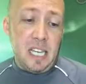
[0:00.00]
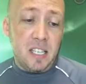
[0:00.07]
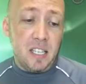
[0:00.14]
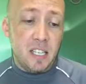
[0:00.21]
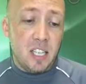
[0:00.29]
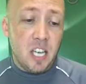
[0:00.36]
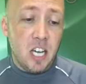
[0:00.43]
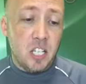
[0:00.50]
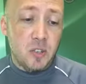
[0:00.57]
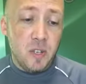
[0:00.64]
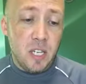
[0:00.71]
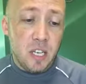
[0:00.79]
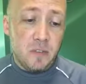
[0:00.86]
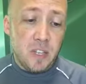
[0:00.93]
to the
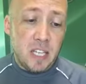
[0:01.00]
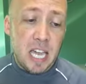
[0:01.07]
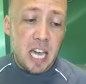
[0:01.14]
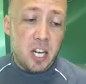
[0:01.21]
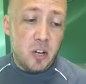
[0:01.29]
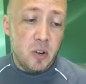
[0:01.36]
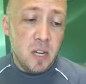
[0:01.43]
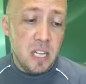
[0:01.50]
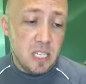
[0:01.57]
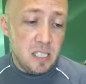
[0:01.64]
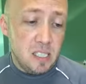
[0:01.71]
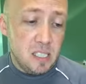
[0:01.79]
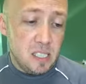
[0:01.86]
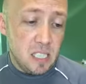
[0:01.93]
country of the
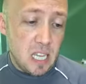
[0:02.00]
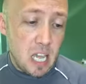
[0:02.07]
Gadarenes,